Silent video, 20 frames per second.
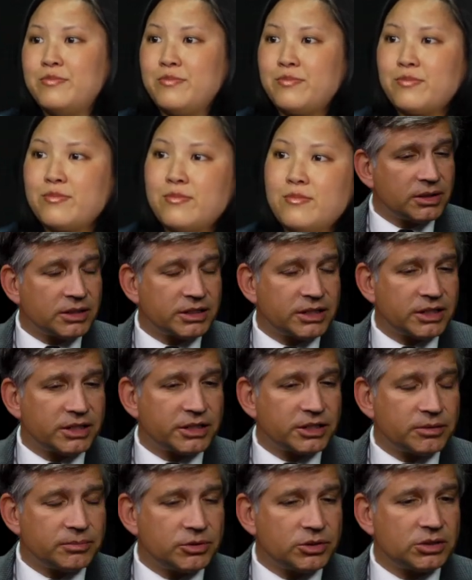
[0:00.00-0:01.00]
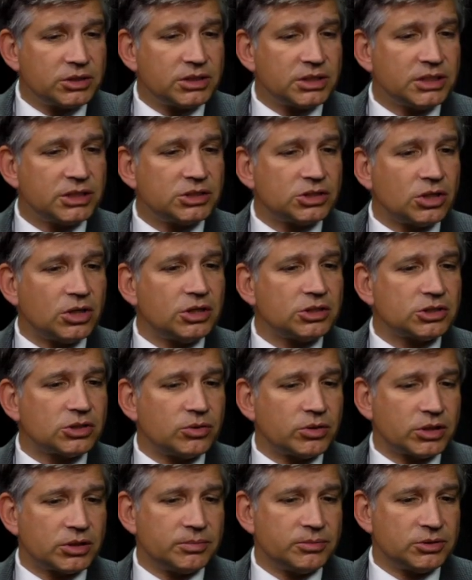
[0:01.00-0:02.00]
The military community is
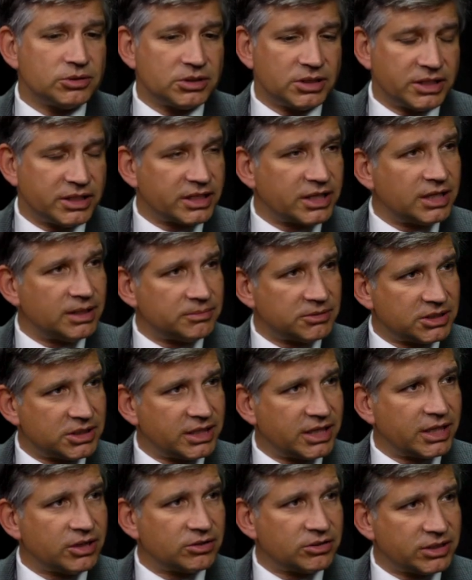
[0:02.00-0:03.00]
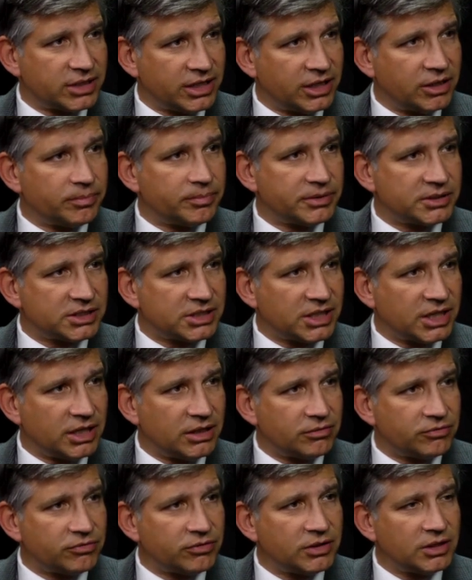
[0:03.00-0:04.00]
also a community that comes together to help
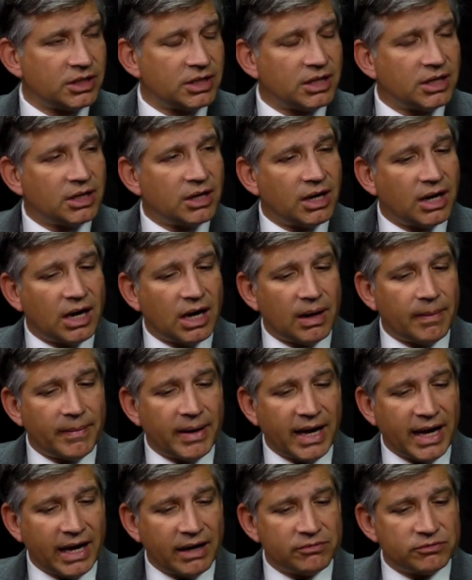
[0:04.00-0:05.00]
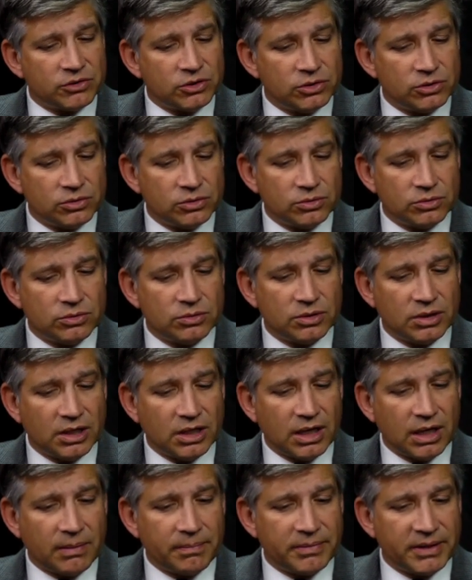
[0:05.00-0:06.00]
itself. Have you
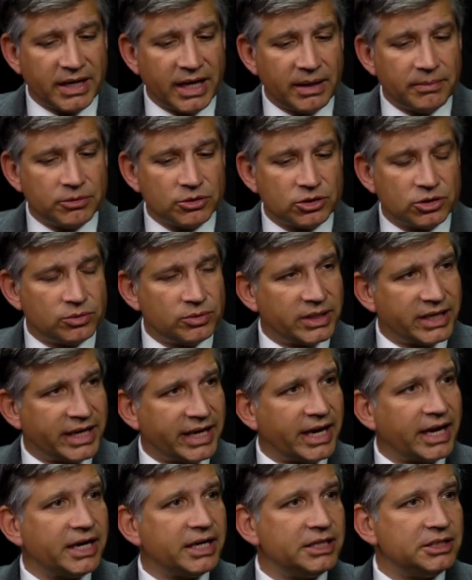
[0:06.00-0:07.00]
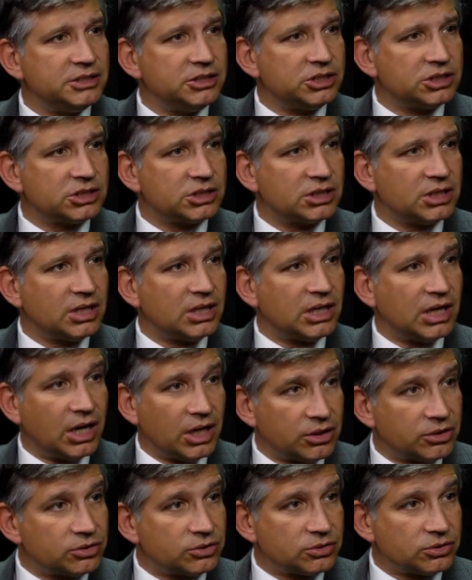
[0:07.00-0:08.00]
been able to engage
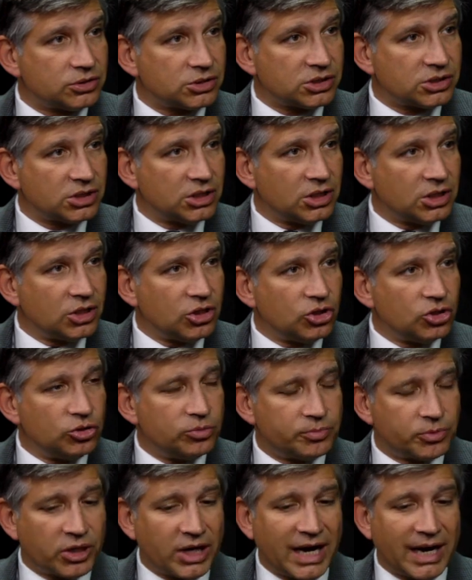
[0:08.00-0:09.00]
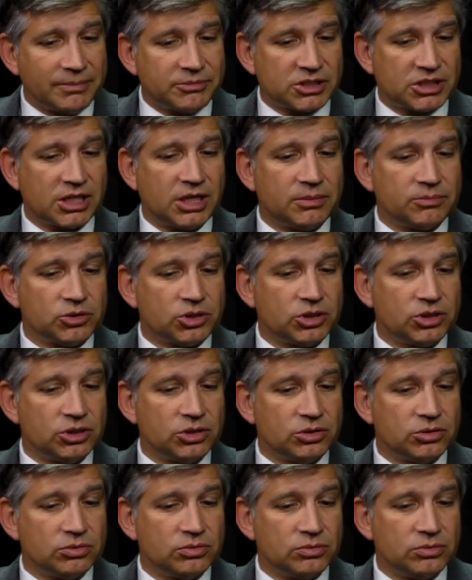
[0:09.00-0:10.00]
others who perhaps come to
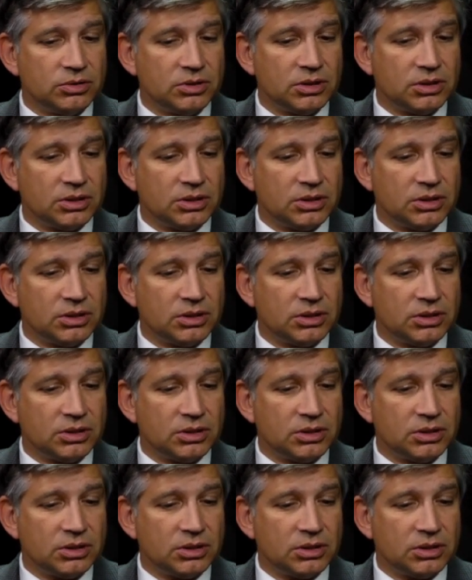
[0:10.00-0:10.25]
you